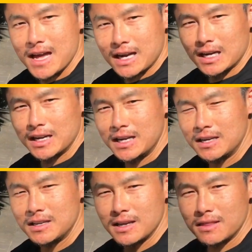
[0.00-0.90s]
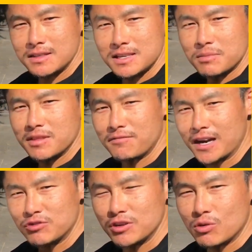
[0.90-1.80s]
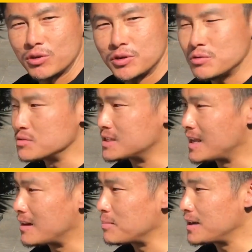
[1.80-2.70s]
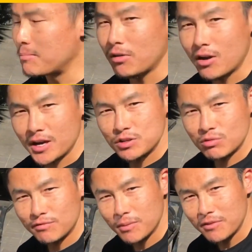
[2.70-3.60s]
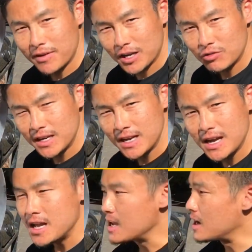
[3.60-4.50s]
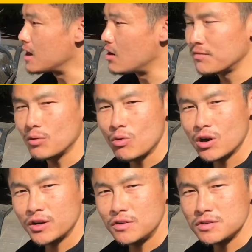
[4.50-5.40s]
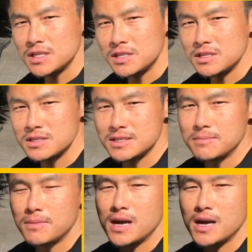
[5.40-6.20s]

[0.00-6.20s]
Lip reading: cleaned some of the factory oils that have been applied to it from the factory off the wok using just some